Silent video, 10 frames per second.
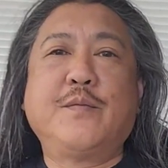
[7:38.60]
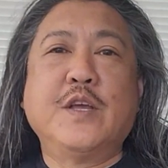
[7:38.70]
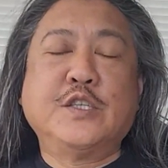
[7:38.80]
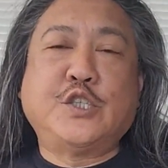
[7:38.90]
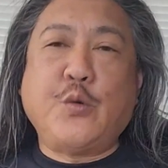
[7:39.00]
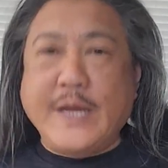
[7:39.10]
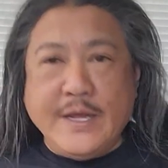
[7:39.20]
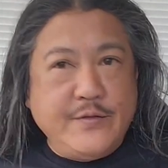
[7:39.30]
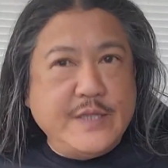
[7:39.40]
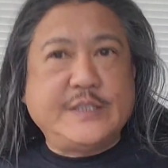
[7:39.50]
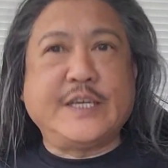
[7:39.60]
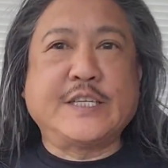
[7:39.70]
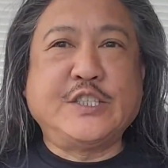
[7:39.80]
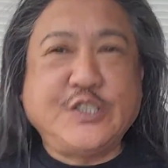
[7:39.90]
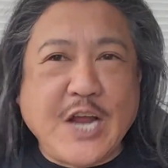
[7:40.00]
So in this
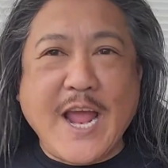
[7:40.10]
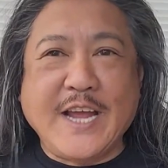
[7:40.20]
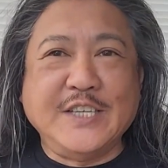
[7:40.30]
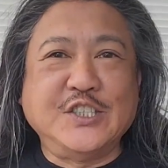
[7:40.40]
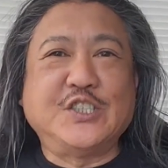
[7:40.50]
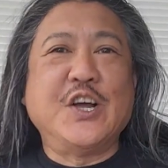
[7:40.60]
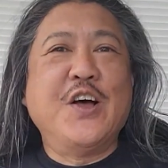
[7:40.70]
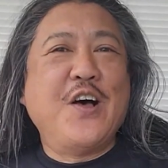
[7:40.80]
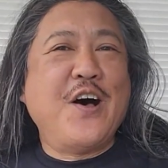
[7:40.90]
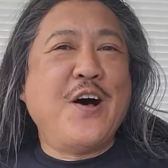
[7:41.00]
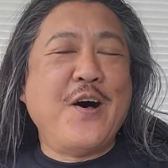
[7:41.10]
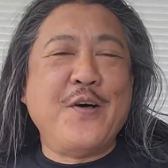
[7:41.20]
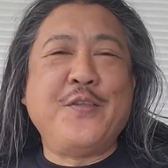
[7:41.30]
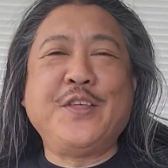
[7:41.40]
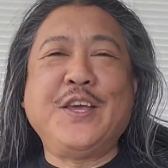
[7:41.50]
exchange,
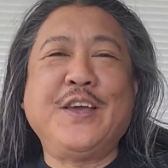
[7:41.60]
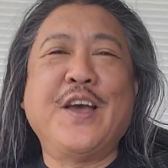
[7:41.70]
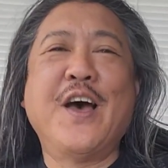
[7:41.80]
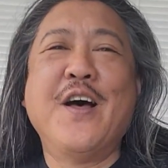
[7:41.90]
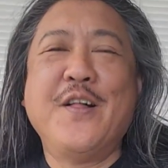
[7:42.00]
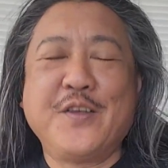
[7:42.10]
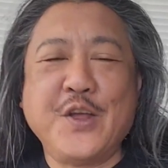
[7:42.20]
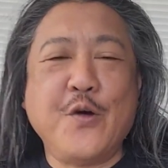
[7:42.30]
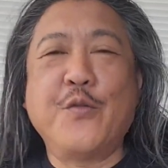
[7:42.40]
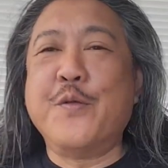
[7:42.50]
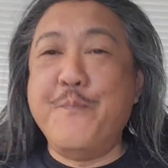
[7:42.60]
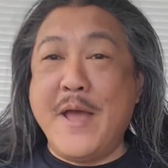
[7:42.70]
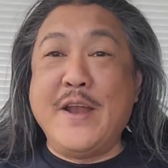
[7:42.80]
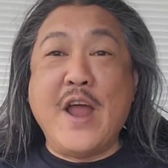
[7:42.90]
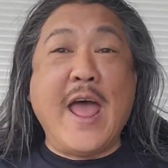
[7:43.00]
the
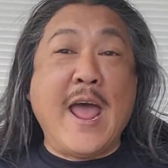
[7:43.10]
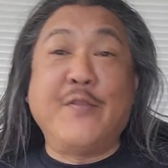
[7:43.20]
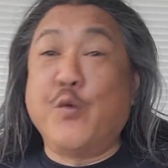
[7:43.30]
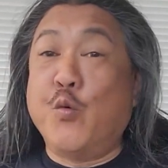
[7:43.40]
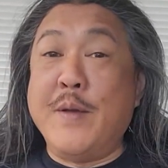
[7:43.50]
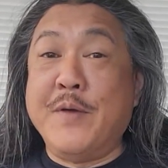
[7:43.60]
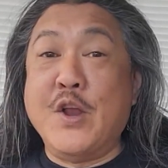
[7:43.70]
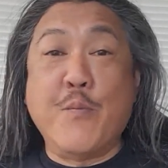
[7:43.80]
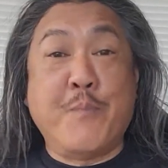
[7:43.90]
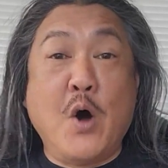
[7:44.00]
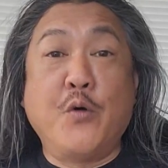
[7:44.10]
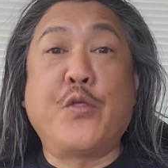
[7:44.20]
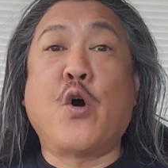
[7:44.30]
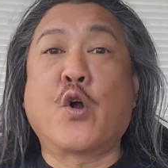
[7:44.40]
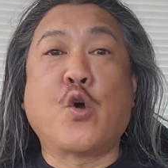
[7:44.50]
men and the women both
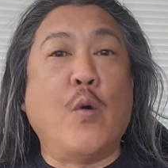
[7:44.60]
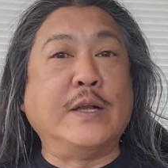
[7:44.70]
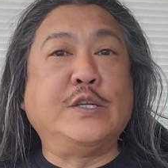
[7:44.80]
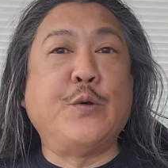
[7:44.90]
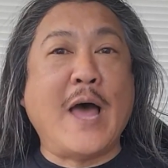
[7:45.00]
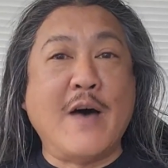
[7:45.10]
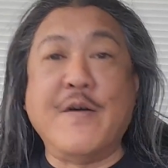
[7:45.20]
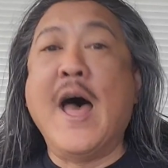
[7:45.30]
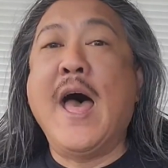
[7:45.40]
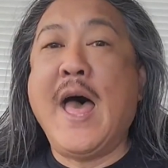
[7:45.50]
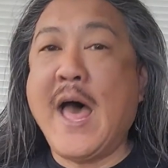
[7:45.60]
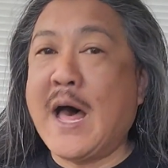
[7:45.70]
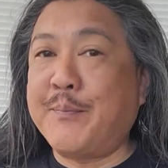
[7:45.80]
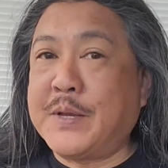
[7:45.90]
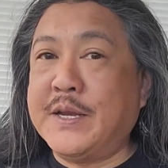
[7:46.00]
are going to have
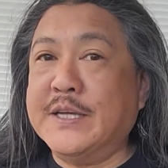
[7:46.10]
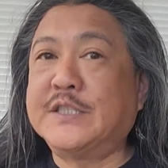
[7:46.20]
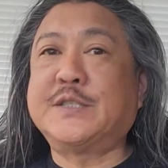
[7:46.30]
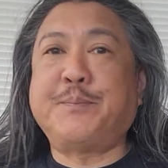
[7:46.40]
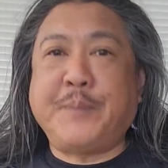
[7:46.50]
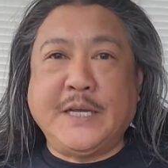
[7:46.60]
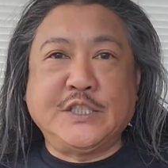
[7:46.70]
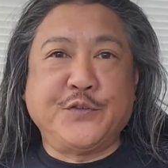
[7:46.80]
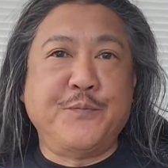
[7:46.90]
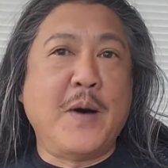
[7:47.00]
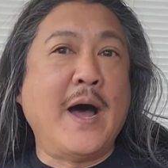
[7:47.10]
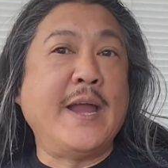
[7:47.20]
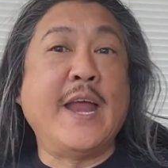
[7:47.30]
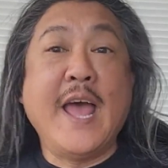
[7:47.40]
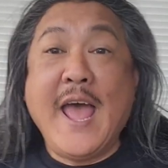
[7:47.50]
happiness, peace of mind,
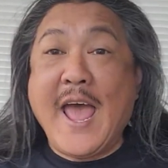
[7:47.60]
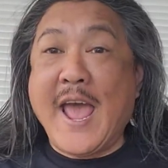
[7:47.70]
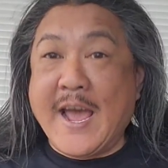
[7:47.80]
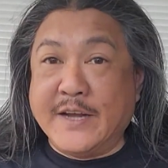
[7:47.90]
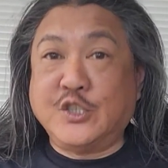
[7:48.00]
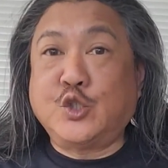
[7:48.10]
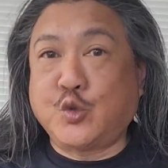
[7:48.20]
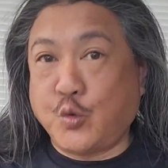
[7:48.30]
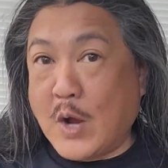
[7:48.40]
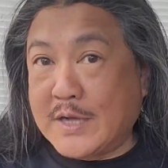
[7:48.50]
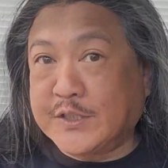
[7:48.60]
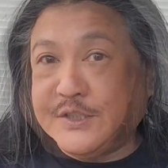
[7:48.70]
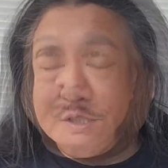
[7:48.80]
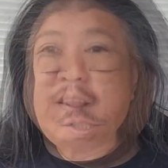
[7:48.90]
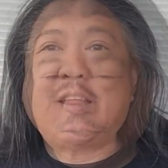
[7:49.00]
and
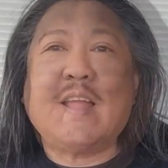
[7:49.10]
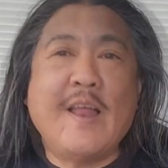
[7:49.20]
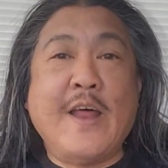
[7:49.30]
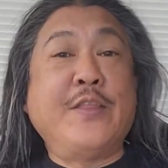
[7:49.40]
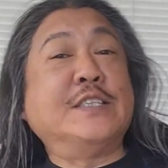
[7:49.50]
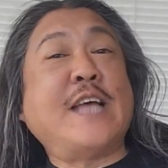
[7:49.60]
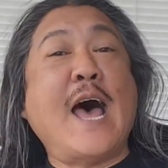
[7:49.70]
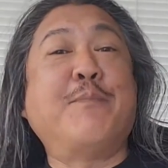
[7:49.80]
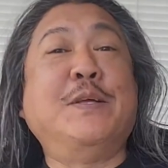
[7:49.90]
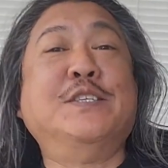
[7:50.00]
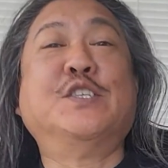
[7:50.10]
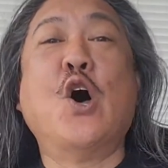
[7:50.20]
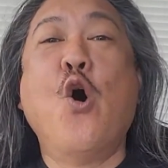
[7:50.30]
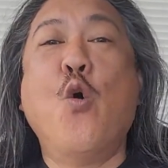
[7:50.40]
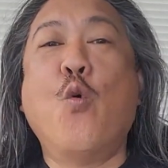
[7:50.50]
trust. Now this happens
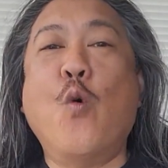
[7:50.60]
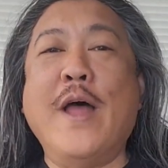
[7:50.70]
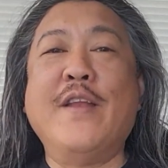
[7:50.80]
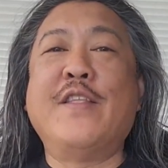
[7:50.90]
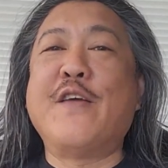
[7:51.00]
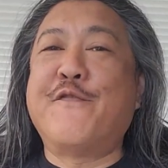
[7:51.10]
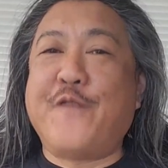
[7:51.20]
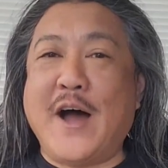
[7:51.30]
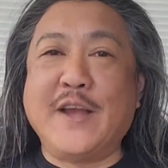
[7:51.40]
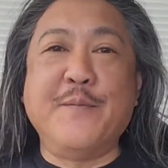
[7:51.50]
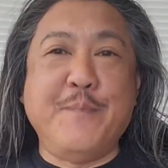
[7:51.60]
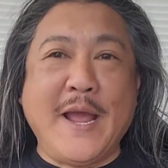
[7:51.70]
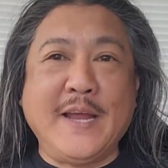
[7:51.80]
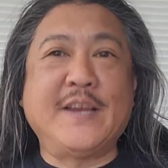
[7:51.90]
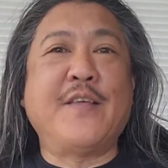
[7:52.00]
when they find a
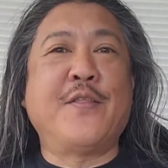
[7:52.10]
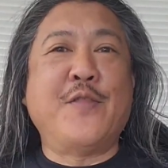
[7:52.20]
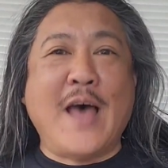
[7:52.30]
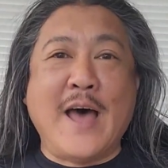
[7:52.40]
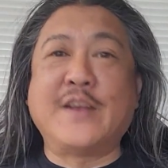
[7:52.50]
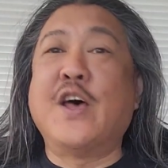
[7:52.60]
mate that